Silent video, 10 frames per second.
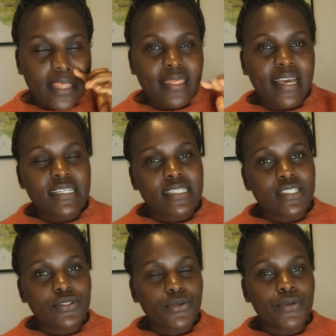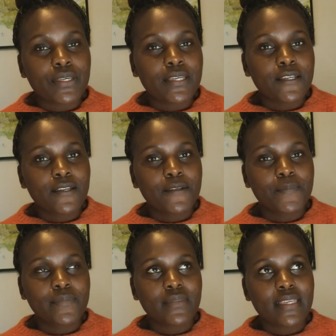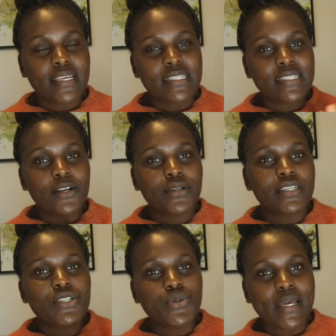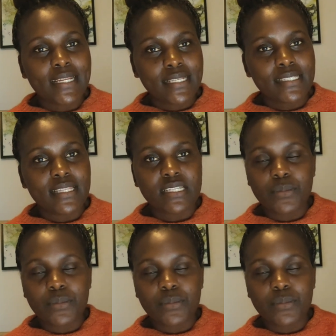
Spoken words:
and that is according to a list that